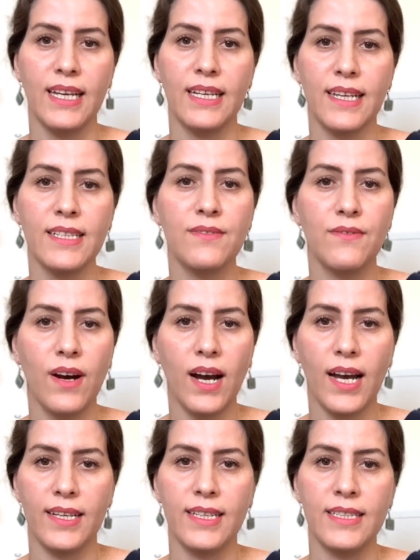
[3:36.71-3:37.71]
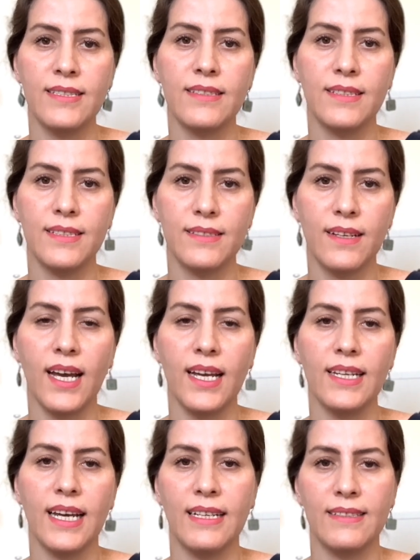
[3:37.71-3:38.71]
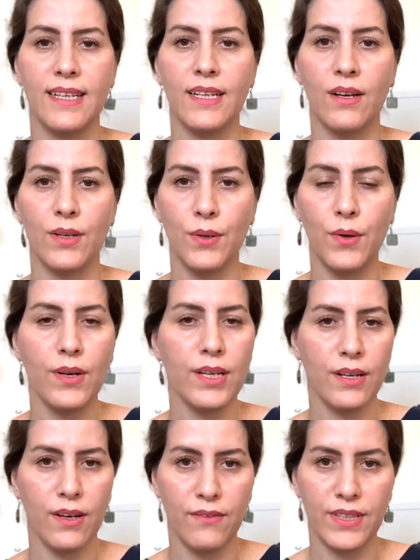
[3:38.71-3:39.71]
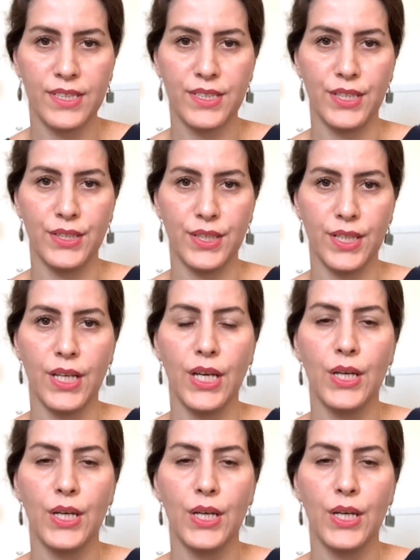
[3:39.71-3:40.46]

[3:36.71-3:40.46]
That's why it's designed as an ongoing conversation.